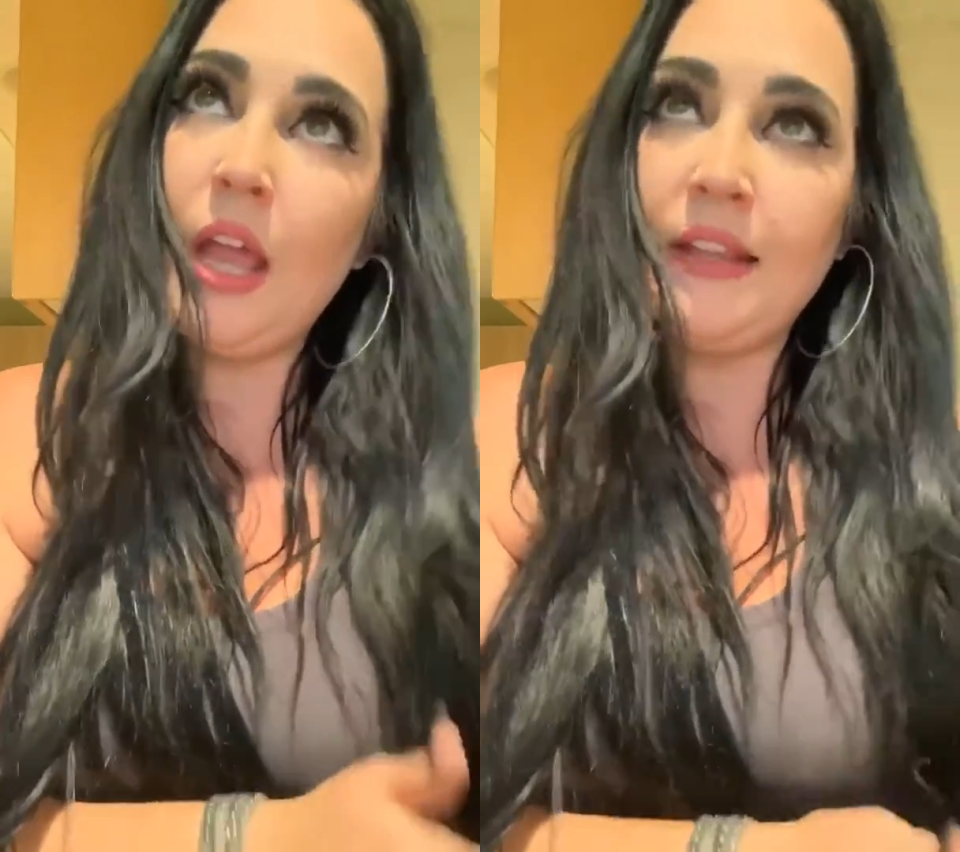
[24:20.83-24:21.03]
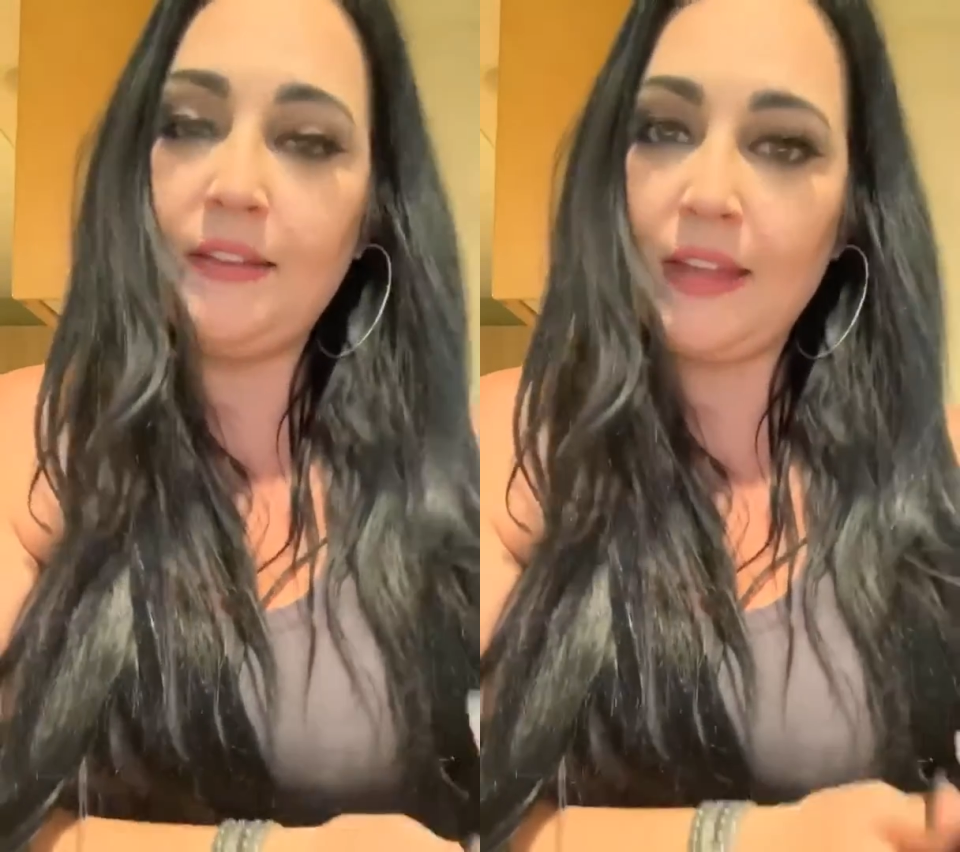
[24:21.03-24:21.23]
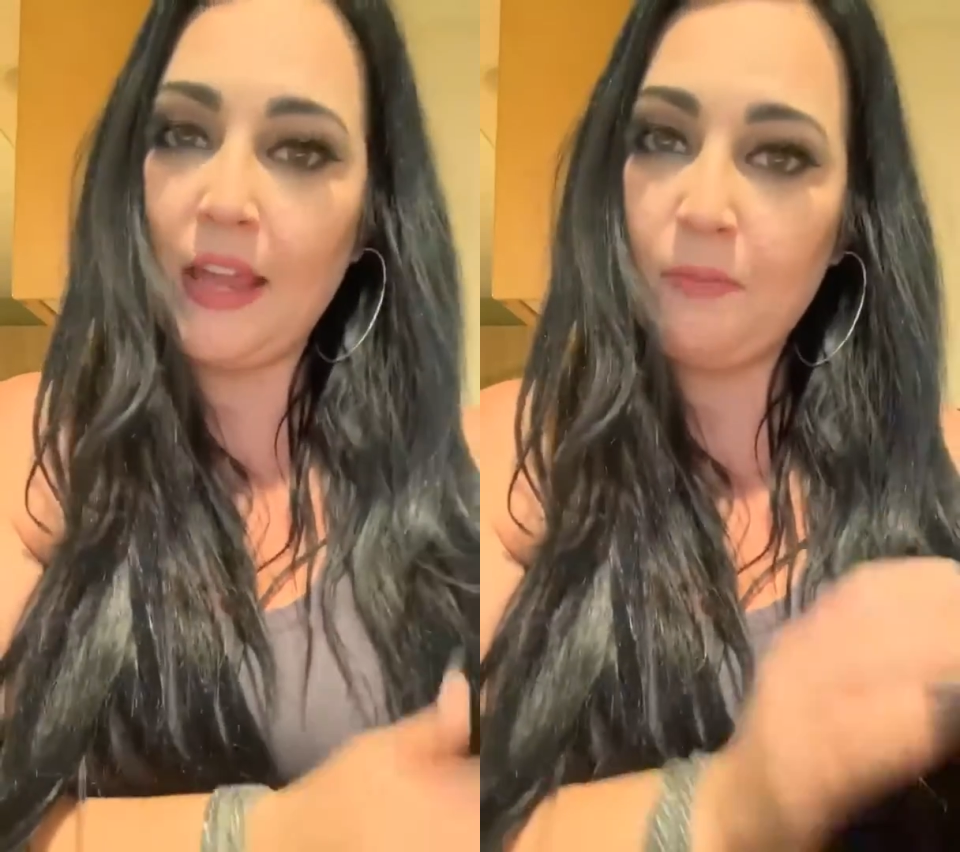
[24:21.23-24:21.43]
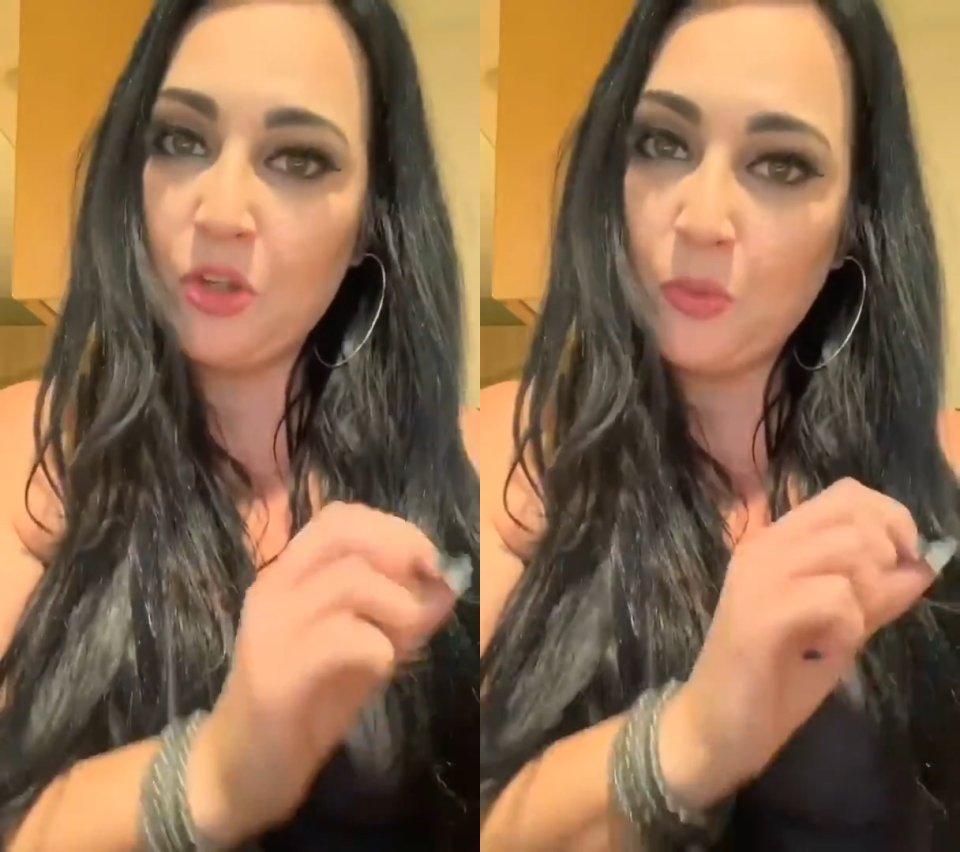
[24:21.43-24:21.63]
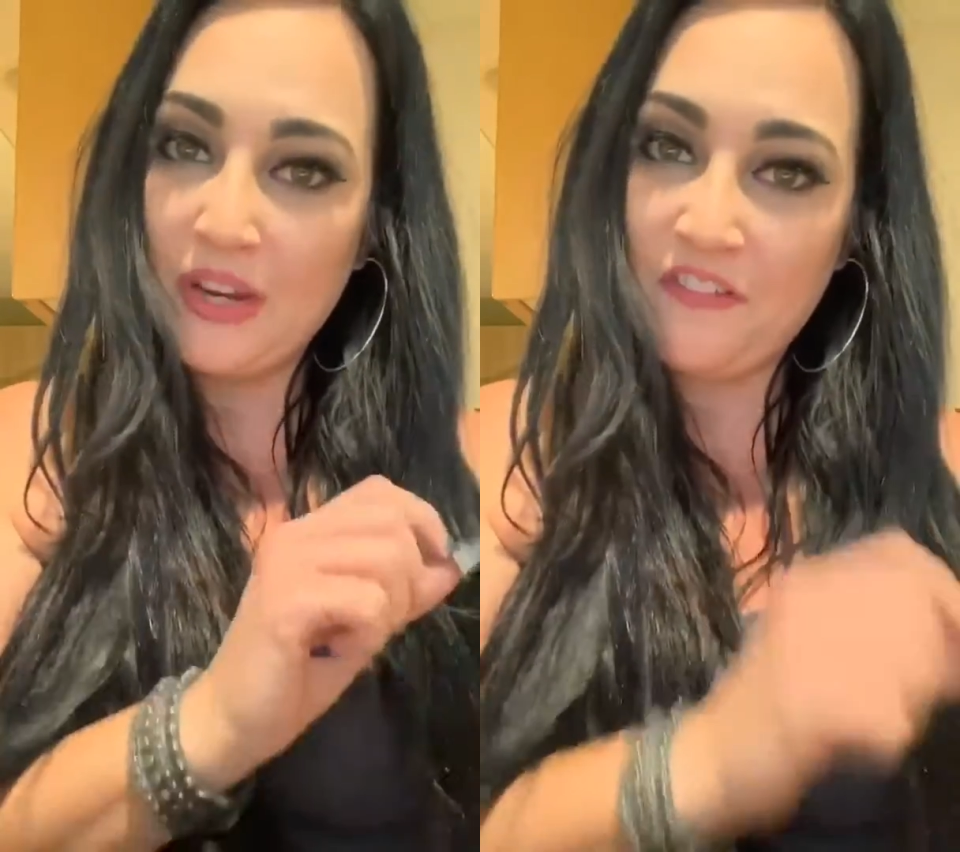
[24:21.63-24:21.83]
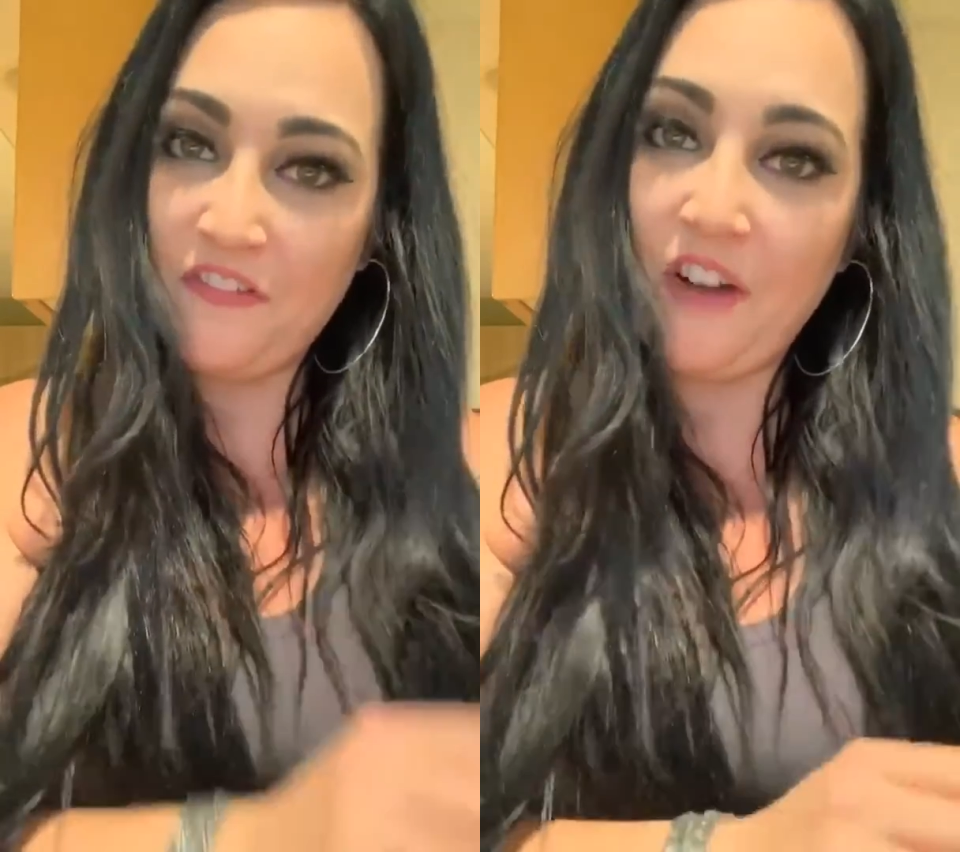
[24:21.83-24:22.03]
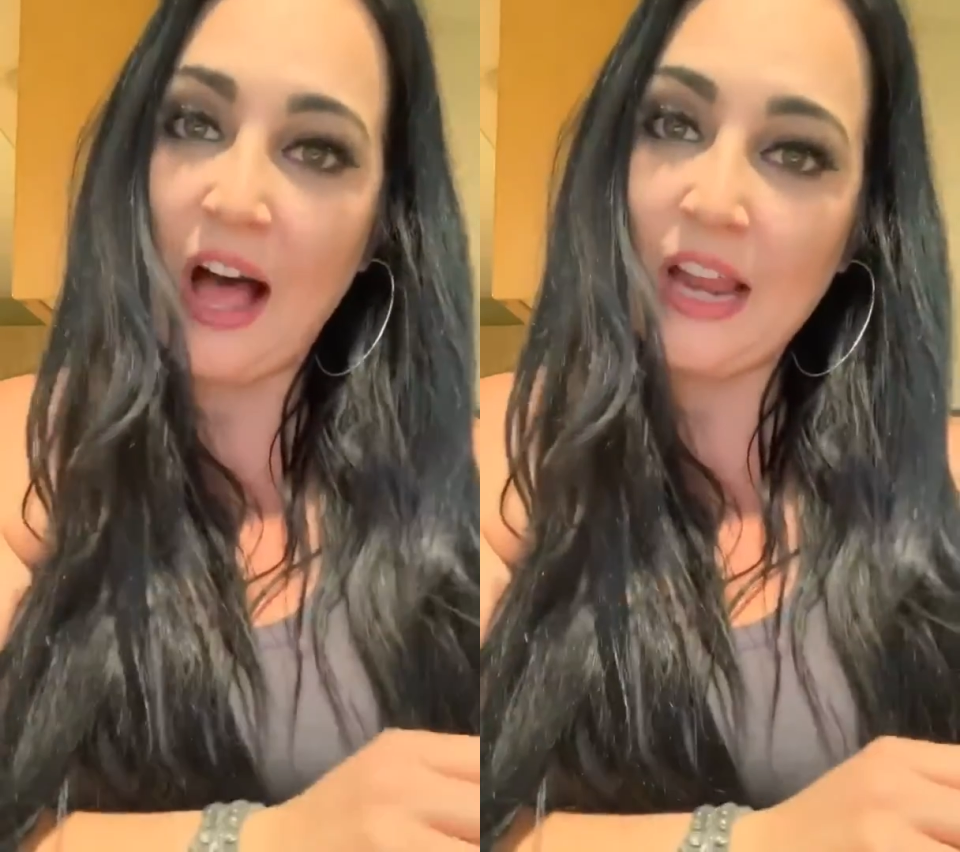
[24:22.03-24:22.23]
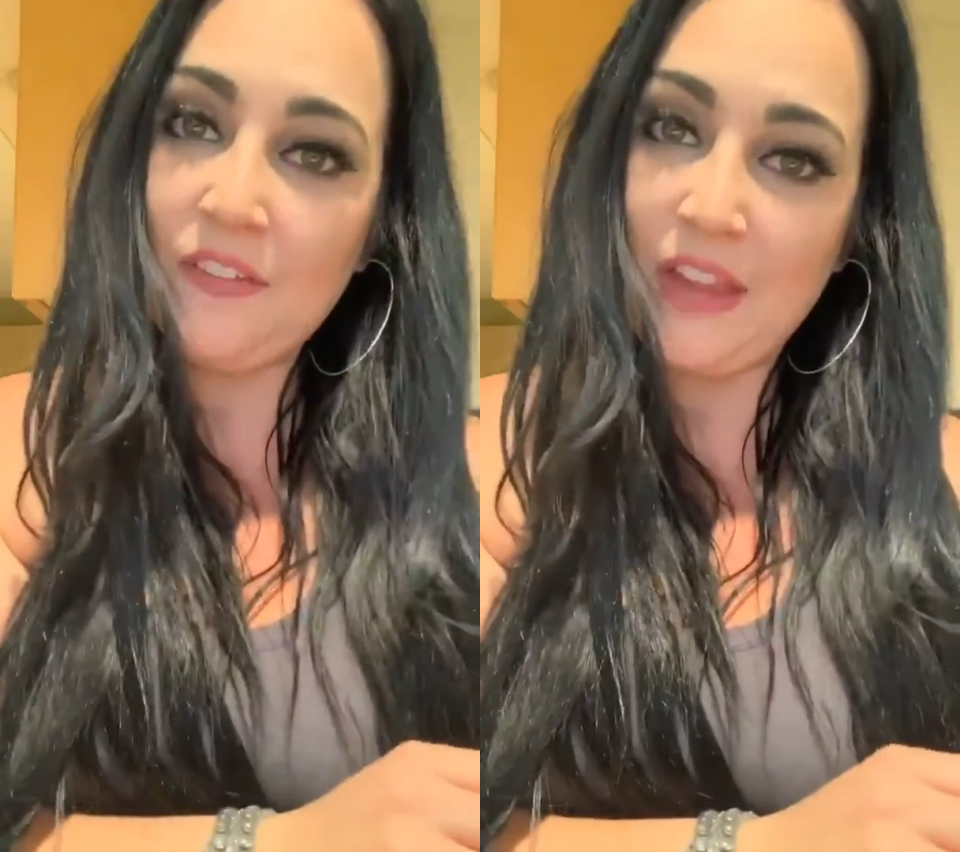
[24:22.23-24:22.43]
and say between
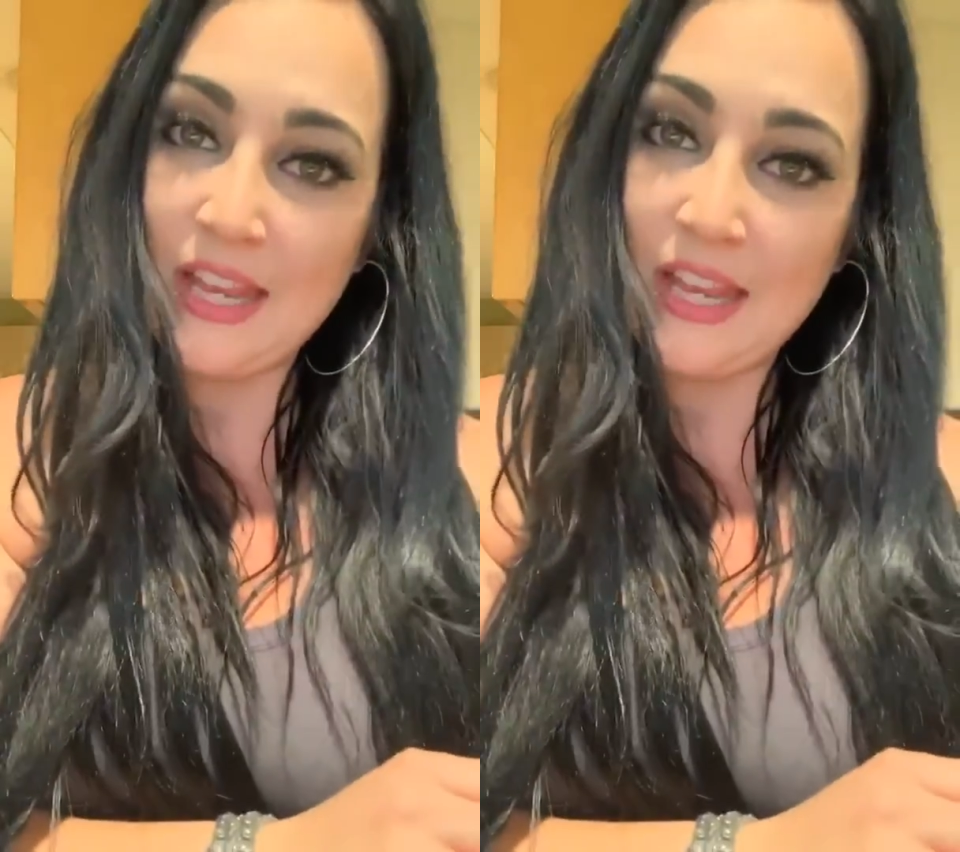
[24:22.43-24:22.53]
5